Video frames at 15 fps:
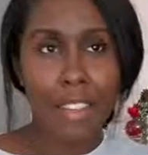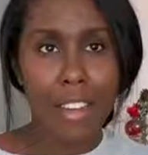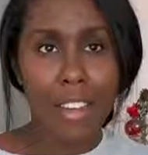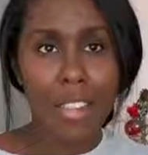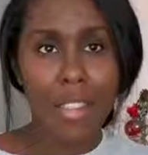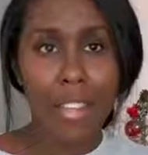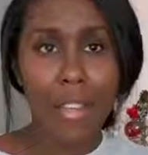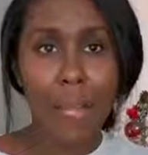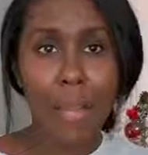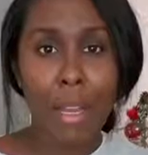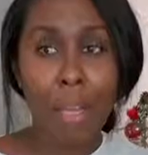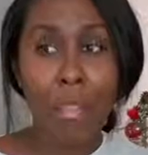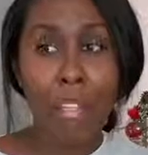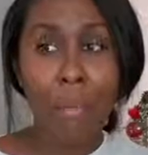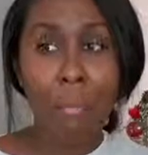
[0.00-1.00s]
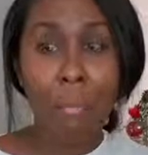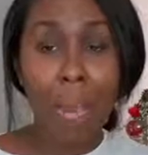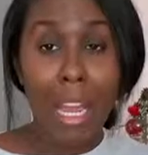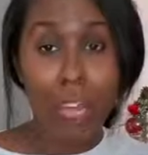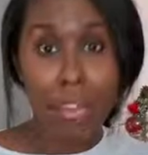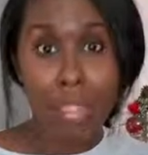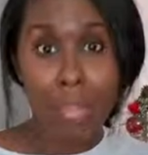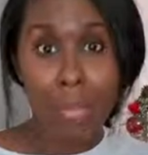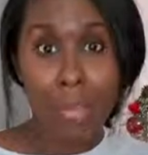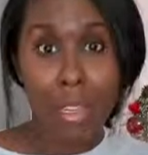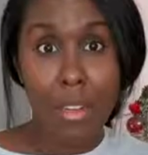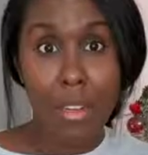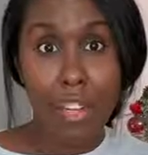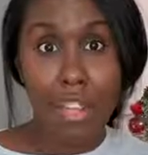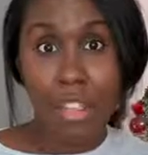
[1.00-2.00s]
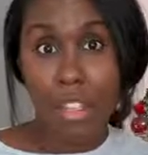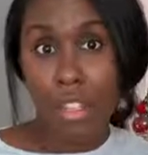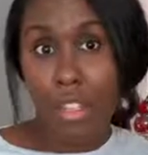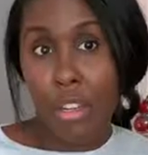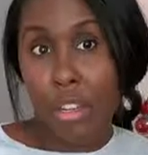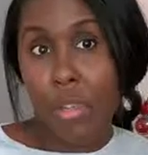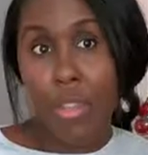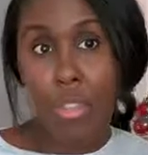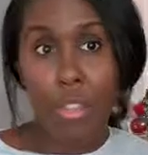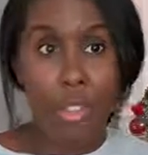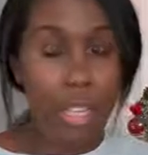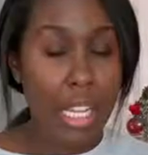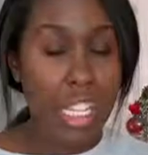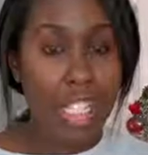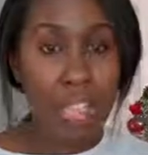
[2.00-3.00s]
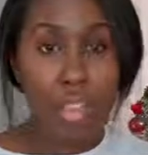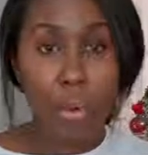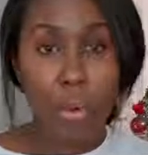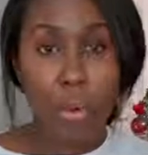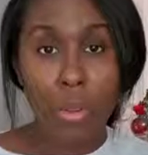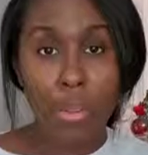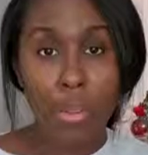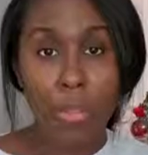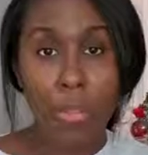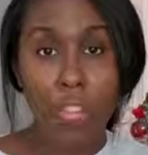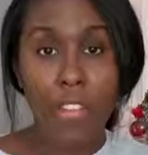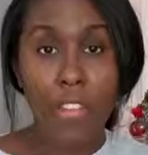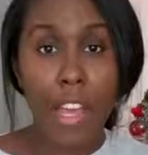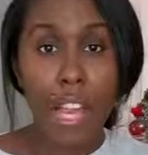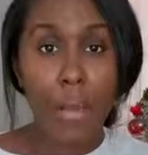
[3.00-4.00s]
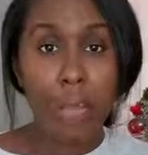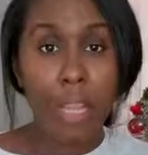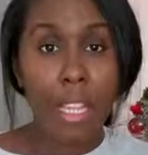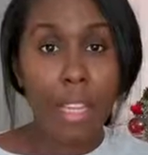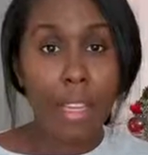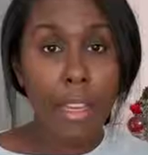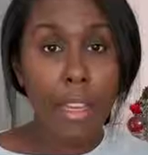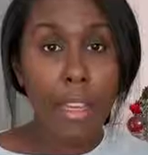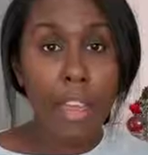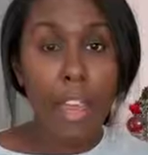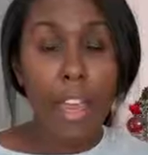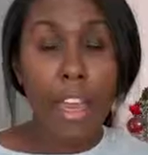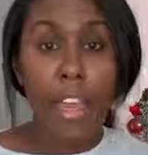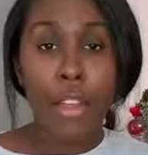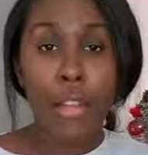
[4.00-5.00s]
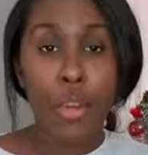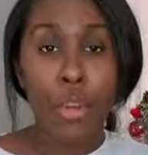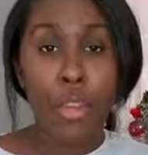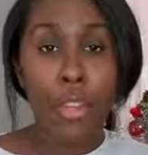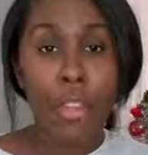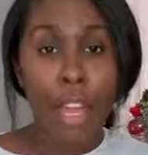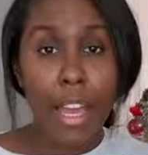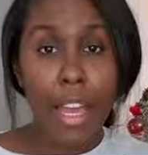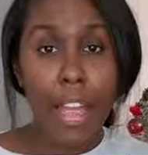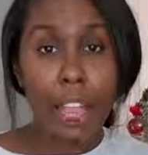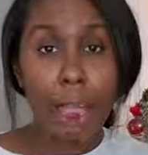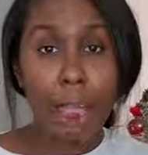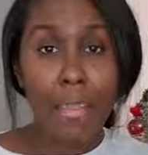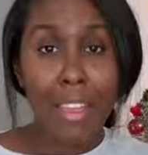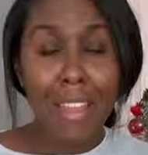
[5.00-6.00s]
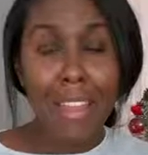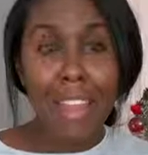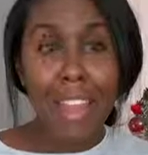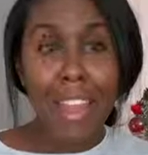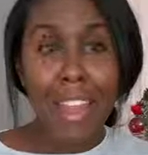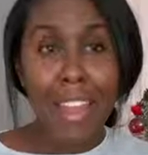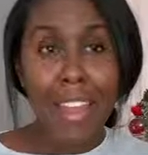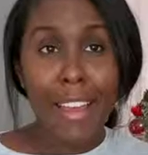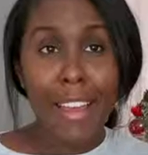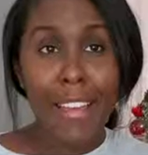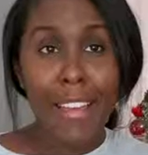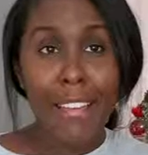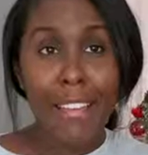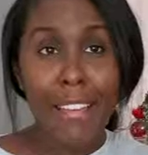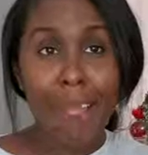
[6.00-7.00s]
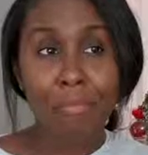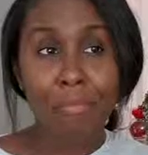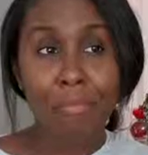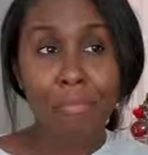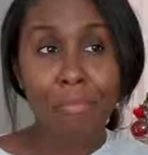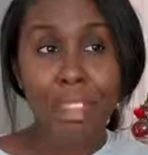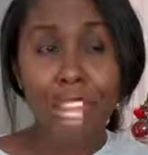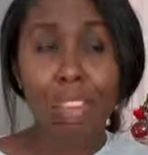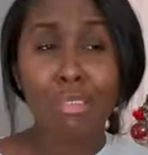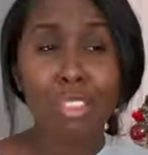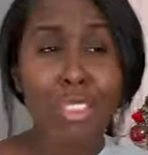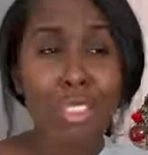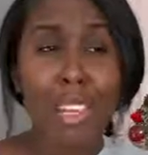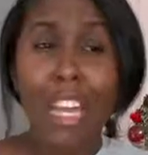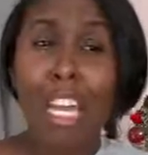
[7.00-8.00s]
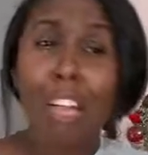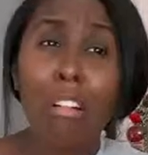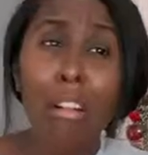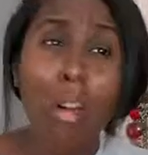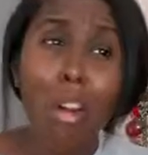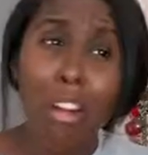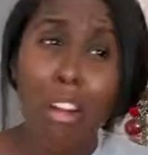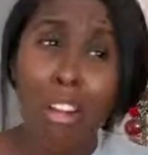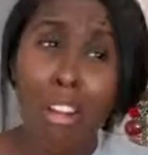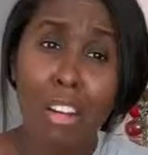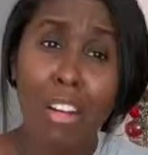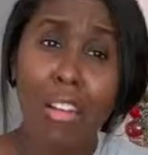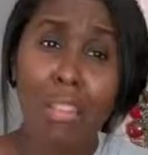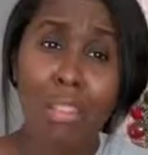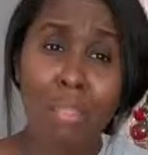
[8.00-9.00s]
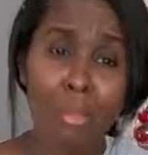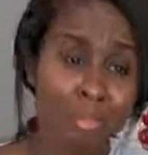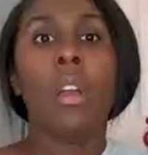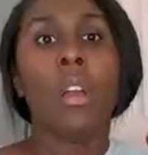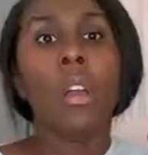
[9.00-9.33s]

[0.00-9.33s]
Darcy about the embarrassment, you know, essentially that's going to cause on the family and all of that. And I was just like, oh.